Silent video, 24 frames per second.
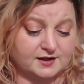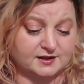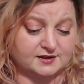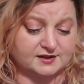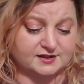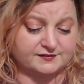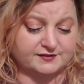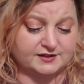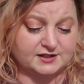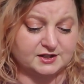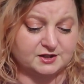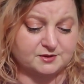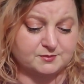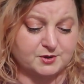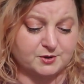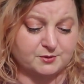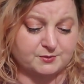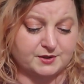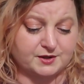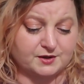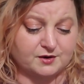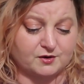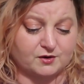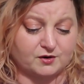and living in the
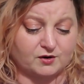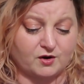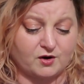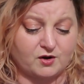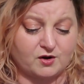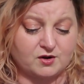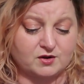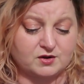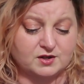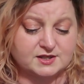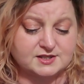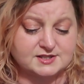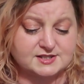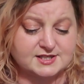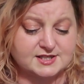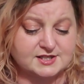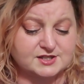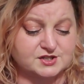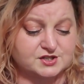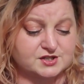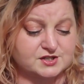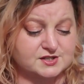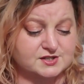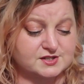moment are all
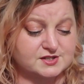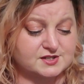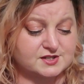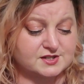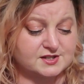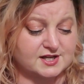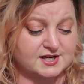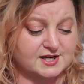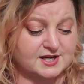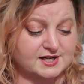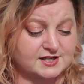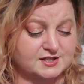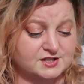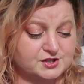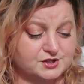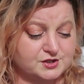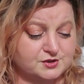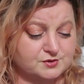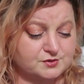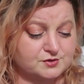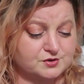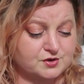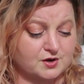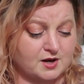intentions that I
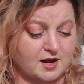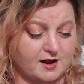too tr-